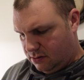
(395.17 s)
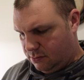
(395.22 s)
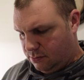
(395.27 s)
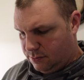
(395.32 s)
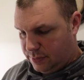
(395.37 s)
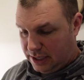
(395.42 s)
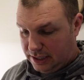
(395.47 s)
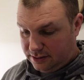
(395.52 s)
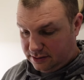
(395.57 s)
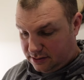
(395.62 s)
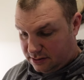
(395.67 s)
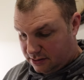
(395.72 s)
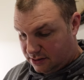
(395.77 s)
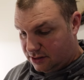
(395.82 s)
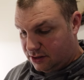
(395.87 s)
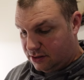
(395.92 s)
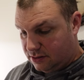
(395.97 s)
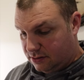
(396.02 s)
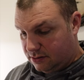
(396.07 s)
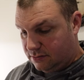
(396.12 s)
But
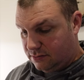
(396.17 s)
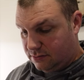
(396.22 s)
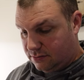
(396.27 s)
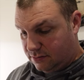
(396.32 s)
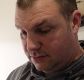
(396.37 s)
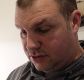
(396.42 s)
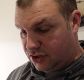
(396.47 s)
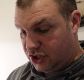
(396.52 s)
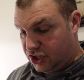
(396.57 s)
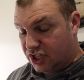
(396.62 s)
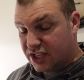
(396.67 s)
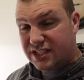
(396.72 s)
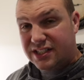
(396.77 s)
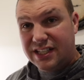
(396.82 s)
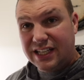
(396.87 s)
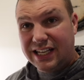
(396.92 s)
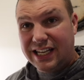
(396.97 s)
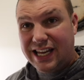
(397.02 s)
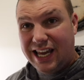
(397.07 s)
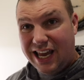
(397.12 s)
just
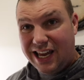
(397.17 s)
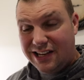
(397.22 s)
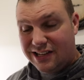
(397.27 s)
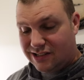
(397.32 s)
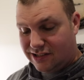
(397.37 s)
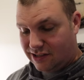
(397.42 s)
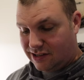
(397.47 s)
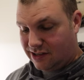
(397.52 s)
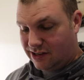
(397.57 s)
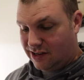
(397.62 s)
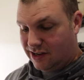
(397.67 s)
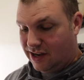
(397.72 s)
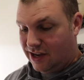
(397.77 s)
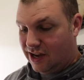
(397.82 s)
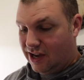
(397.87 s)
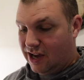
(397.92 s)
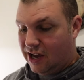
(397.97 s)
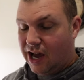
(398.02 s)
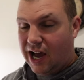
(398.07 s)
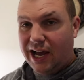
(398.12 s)
in case,
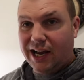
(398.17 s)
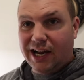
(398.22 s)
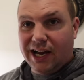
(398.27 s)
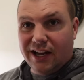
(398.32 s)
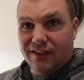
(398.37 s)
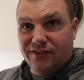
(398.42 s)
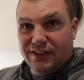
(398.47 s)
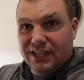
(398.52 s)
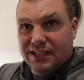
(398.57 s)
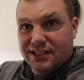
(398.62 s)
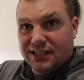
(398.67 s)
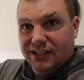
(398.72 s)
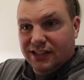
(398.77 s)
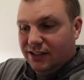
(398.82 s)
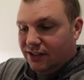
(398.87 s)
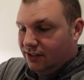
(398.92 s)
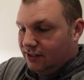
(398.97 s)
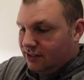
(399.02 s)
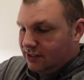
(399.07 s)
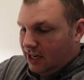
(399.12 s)
I got these
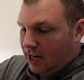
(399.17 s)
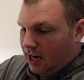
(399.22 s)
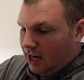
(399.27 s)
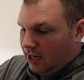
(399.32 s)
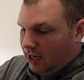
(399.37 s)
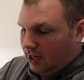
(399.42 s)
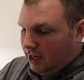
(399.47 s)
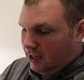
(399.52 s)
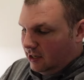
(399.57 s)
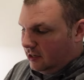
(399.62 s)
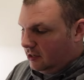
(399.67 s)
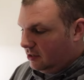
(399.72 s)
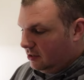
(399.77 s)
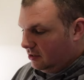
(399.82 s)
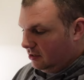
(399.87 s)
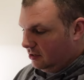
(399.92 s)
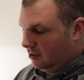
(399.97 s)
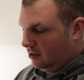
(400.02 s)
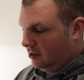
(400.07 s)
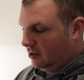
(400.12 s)
little tiny,
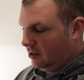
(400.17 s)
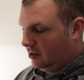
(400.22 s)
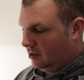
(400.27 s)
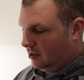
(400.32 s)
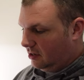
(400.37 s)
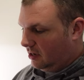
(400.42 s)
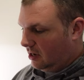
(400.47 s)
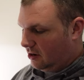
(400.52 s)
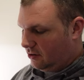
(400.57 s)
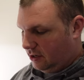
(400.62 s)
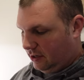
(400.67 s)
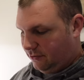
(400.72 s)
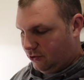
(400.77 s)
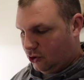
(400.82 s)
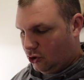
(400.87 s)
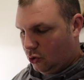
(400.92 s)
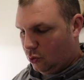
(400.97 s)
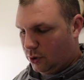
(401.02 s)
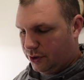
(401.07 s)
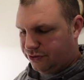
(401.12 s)
I don't even
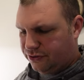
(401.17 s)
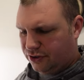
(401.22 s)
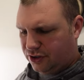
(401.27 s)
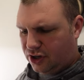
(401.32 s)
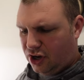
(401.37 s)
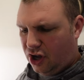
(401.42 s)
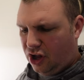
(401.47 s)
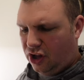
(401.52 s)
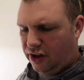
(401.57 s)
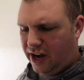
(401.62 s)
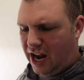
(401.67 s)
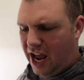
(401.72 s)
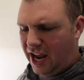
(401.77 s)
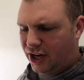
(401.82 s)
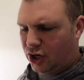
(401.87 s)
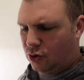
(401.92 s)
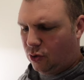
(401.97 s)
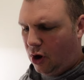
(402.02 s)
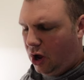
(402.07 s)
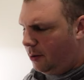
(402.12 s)
know what they're called,
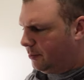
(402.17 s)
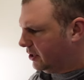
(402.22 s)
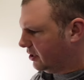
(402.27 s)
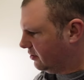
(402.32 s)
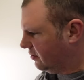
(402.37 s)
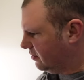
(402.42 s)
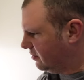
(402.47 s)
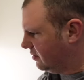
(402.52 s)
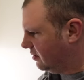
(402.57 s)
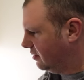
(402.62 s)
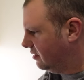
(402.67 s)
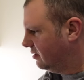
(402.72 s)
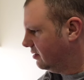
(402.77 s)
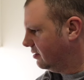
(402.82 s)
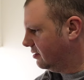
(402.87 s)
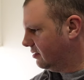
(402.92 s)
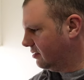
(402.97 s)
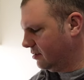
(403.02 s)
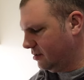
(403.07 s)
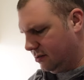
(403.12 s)
hygrometers?
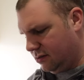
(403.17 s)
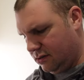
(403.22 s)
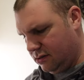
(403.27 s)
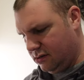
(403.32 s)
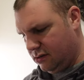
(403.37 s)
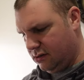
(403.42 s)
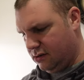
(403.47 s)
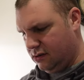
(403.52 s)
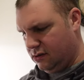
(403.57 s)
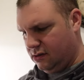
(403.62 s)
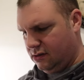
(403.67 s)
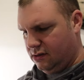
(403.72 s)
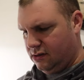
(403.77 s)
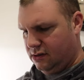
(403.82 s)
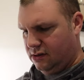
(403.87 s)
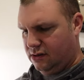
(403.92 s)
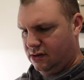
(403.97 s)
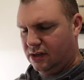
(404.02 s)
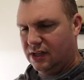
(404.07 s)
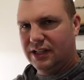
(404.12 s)

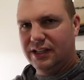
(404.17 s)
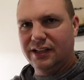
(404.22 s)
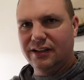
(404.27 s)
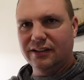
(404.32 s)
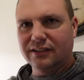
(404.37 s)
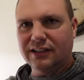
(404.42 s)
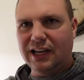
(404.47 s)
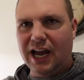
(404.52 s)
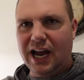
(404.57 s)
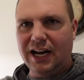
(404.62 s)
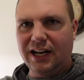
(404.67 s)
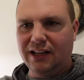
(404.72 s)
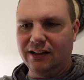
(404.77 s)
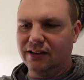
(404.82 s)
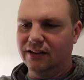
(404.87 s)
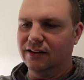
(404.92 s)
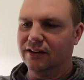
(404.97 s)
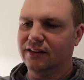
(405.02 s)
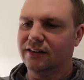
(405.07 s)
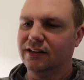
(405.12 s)
Little tiny
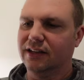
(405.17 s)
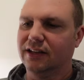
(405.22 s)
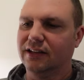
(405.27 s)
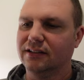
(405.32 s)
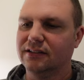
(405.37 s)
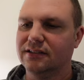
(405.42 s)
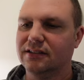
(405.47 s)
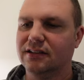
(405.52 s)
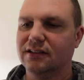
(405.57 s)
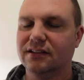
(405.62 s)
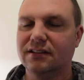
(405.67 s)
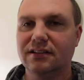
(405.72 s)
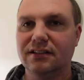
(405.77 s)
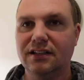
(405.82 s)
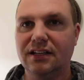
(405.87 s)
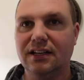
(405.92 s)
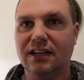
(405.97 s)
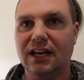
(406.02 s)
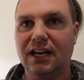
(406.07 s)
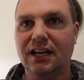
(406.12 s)
little things.
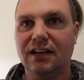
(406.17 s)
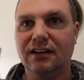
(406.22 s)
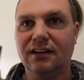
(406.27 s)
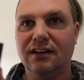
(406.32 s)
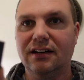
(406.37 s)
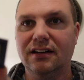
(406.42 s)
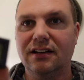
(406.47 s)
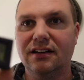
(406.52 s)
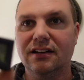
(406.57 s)
See that?